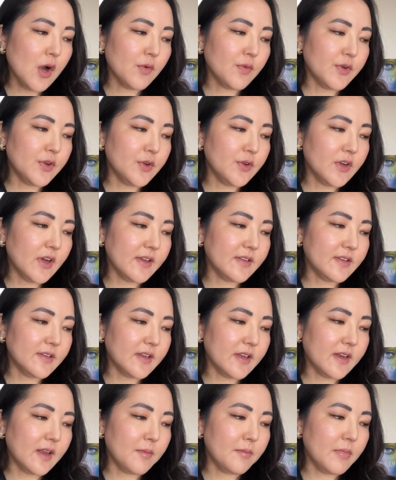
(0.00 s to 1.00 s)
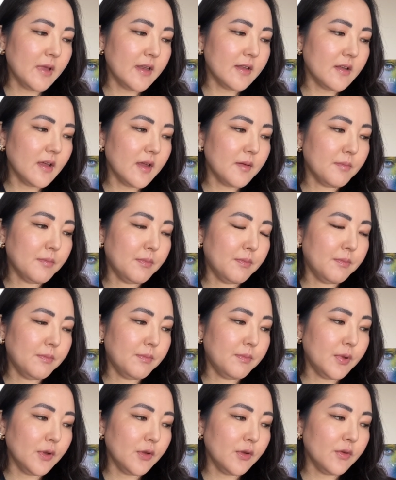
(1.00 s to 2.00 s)
reunited in a midnight
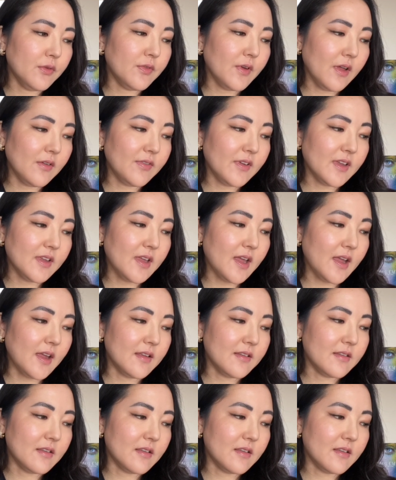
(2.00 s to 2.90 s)
blue velvet case